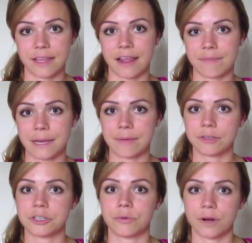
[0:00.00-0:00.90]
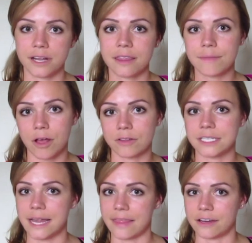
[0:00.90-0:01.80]
and I've been able to work them all
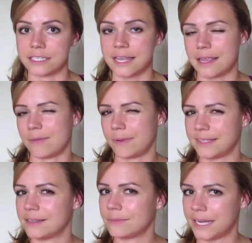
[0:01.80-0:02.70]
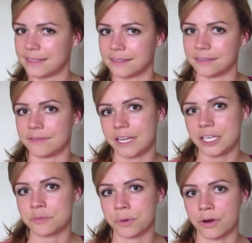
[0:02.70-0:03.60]
together, taking bits and pieces of
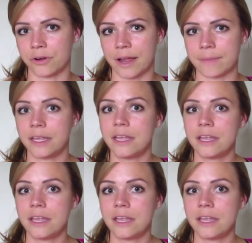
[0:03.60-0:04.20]
each program